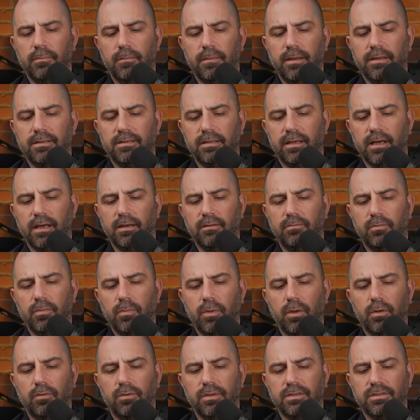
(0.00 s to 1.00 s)
aside from
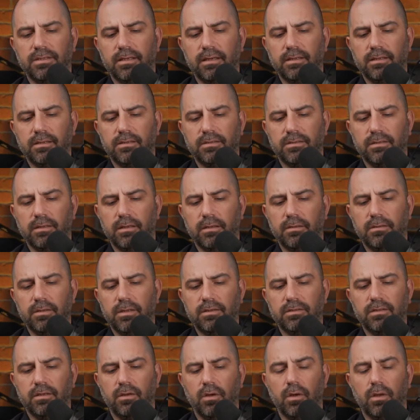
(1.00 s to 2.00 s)
all the settings,
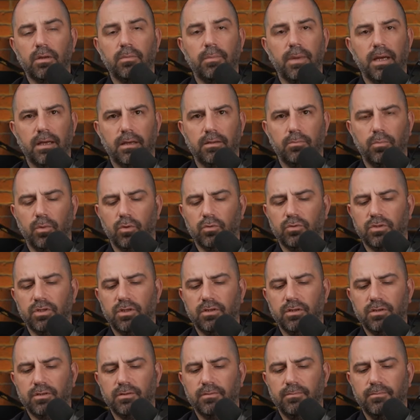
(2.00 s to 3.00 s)
there's an automatic mode
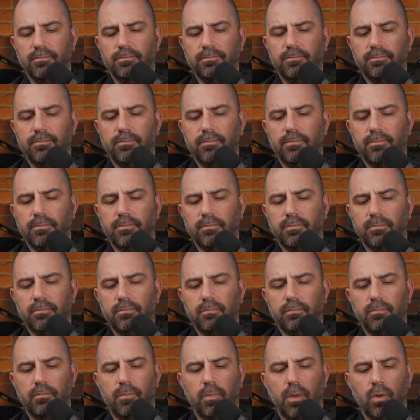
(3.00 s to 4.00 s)
here.
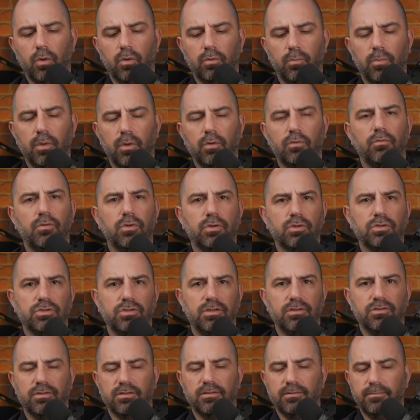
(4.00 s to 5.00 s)
Bold mode
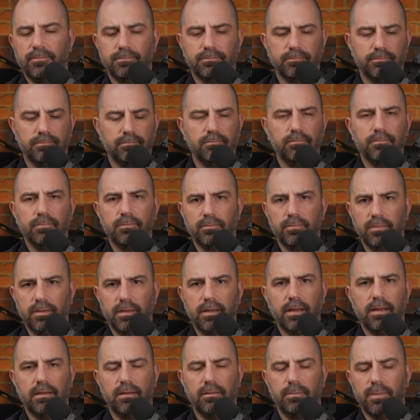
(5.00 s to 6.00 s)
versus.
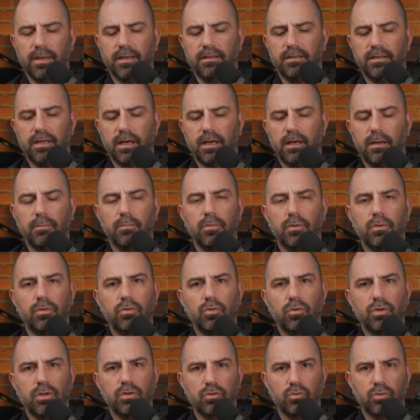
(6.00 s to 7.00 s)
In the meantime,
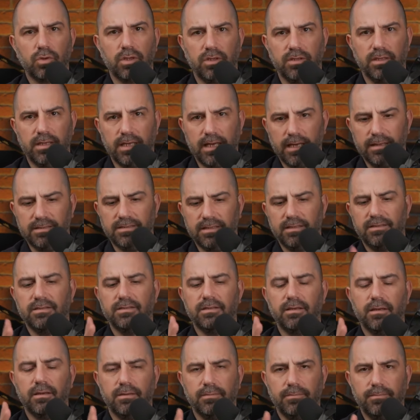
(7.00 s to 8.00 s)
you can quickly access
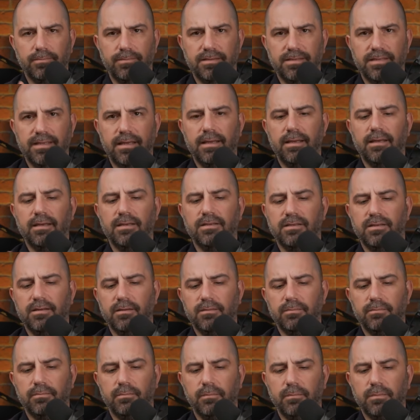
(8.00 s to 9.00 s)
the settings
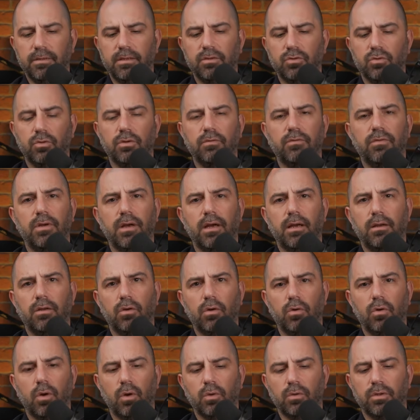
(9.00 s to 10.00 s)
that you can find
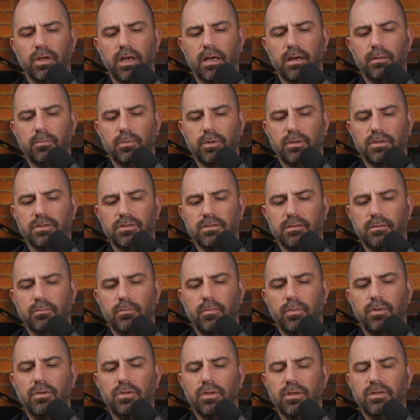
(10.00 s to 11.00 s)
on all cameras
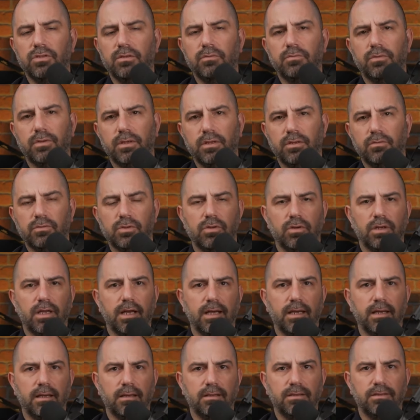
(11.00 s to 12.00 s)
with just a flick of your
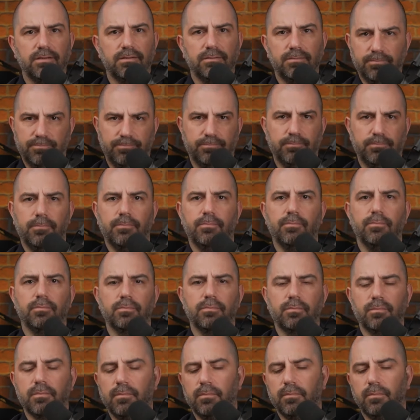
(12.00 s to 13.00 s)
hand.
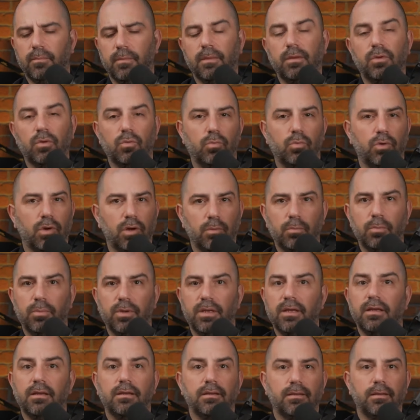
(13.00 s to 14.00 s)
You
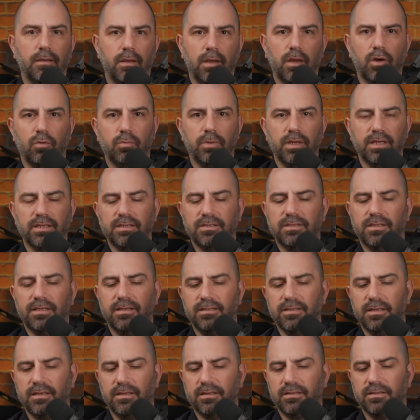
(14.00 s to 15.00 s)
probably already see
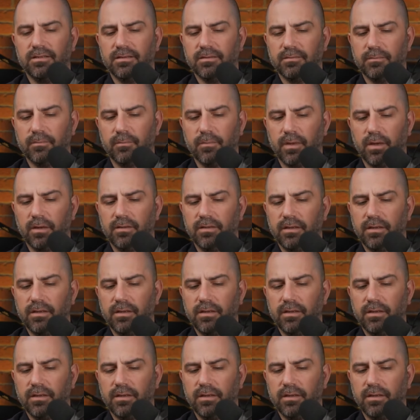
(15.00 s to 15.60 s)
these on